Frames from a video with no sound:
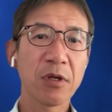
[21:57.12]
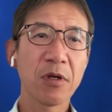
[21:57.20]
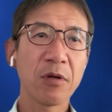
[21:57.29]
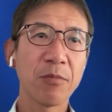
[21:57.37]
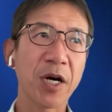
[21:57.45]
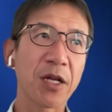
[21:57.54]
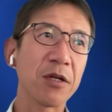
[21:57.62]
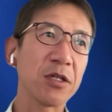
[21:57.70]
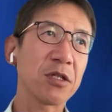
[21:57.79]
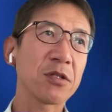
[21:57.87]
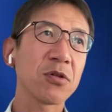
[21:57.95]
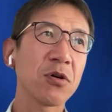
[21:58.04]
But is
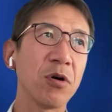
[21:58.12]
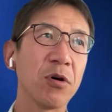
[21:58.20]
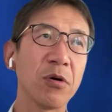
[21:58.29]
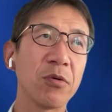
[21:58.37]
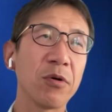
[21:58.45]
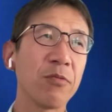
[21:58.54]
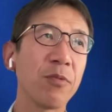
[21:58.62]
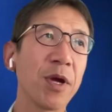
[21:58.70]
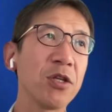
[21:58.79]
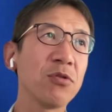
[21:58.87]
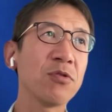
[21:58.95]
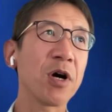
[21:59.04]
it so?
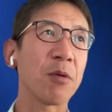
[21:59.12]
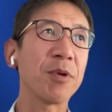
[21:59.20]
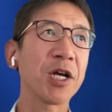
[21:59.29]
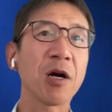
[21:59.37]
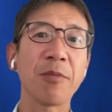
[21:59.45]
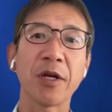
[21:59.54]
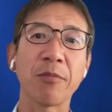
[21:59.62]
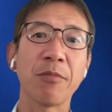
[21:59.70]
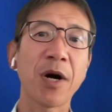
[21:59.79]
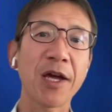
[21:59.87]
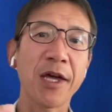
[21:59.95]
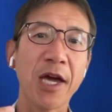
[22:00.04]
And you are becoming
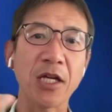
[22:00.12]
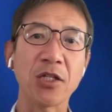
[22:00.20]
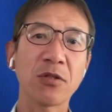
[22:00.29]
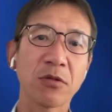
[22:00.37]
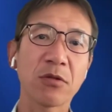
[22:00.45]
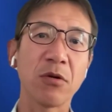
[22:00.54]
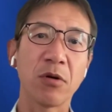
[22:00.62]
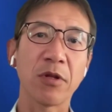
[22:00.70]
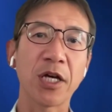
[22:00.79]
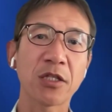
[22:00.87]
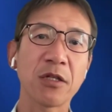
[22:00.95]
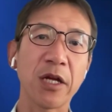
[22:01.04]
my age, so
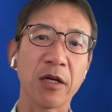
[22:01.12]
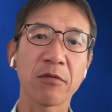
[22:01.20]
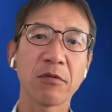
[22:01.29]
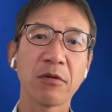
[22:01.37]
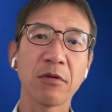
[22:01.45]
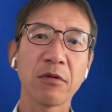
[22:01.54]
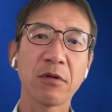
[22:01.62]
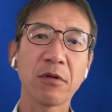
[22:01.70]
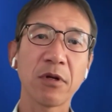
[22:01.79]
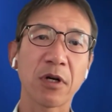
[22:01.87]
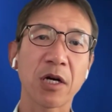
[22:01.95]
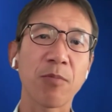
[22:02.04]
that's like
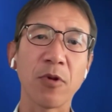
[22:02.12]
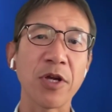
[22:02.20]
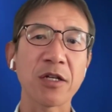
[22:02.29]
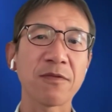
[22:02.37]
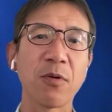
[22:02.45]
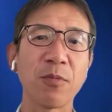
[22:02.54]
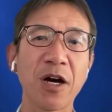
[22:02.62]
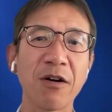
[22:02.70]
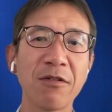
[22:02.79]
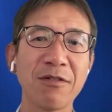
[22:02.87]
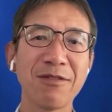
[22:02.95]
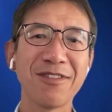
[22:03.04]
a couple of years from
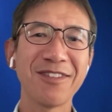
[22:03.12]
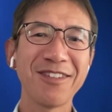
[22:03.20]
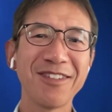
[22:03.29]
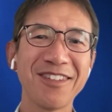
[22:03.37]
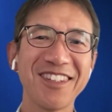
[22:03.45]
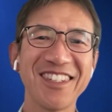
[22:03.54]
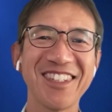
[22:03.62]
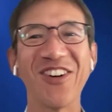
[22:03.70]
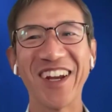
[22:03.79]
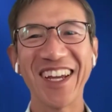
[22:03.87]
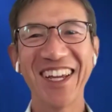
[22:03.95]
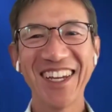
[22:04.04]
now,
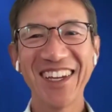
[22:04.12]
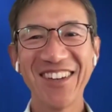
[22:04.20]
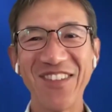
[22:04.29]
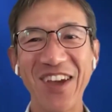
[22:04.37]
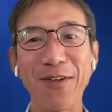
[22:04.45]
sorry, maybe a